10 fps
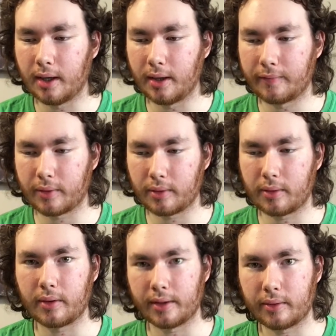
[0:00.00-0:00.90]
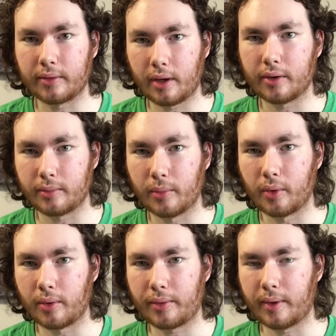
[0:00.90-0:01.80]
for her and her daughter
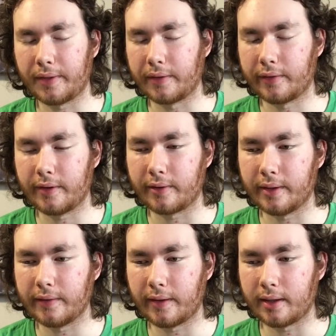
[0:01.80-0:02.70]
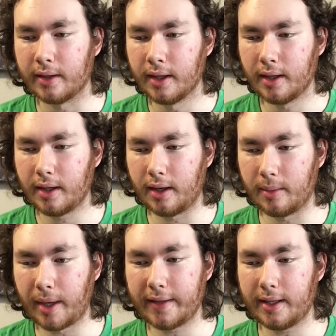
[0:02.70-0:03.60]
more throughout the series. And
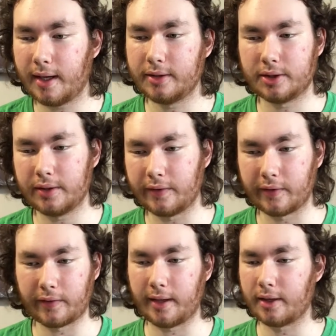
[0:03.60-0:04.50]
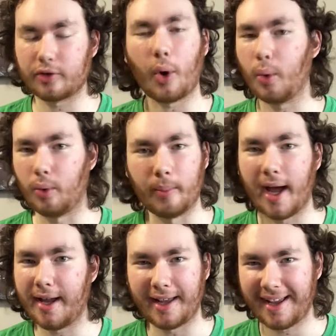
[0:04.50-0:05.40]
by the end, she's just like a total
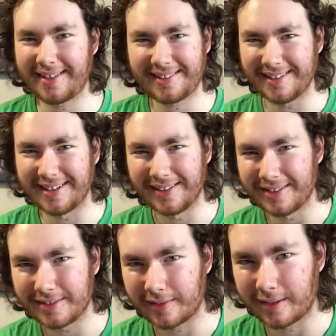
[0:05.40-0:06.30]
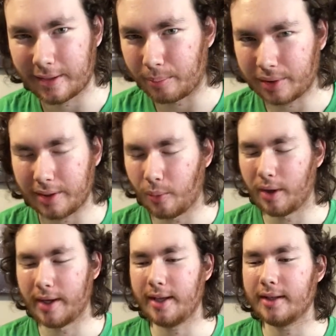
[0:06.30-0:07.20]
badass, just a complete
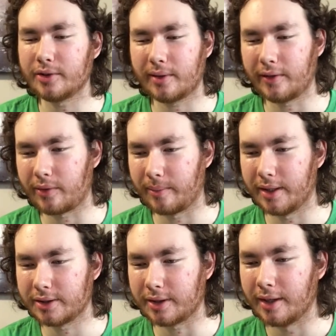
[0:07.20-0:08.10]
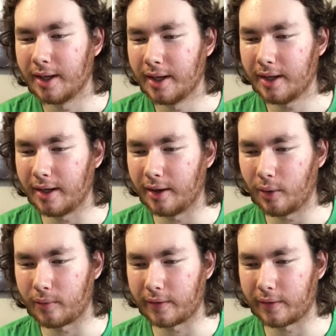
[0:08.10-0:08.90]
180 transformation over